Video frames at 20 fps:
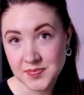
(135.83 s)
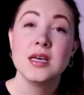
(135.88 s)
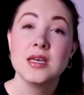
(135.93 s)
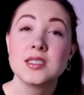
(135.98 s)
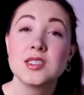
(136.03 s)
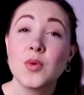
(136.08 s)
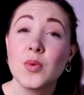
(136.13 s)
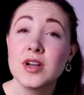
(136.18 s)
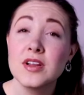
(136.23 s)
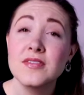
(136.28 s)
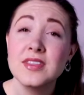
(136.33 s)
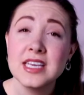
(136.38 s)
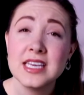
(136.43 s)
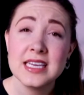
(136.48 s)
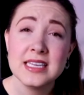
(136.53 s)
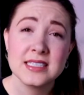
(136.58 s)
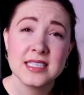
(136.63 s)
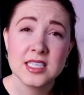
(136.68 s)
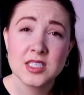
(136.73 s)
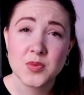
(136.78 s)
So one of the
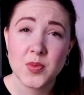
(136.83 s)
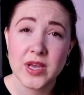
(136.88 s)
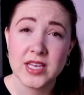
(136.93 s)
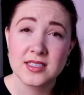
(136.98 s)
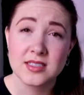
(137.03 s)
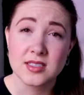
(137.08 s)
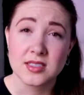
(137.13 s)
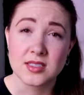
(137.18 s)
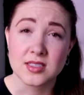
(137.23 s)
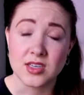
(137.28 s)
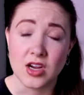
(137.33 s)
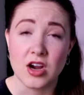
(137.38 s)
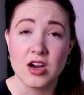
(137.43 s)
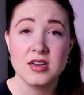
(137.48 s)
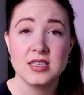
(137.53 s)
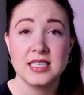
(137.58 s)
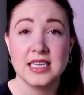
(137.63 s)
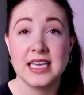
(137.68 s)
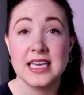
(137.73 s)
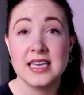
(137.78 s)
easiest ways to start